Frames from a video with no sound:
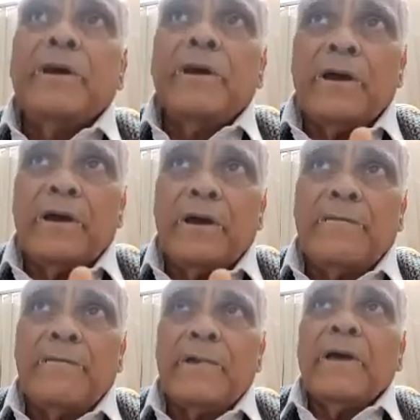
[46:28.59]

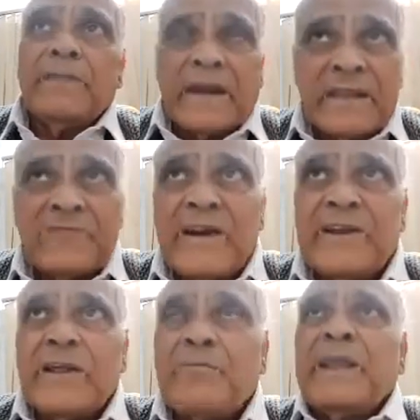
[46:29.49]
that is why
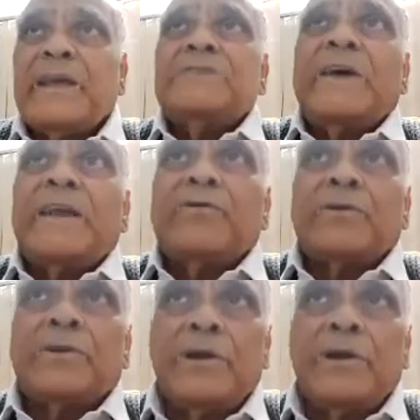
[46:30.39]
turmeric is very good.